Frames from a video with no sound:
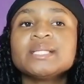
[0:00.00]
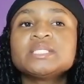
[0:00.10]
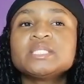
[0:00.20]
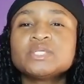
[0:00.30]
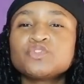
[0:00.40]

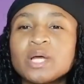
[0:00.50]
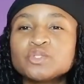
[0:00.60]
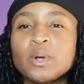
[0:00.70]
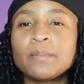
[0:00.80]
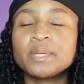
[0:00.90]
did try
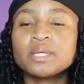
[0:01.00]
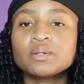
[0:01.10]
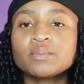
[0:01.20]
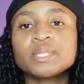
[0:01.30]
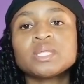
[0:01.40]
to
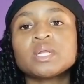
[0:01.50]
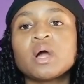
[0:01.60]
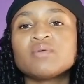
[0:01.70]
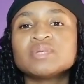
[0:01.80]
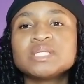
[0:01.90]
appeal, but then
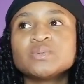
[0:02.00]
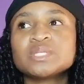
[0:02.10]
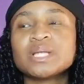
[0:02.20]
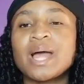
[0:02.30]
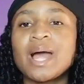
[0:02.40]
obviously he was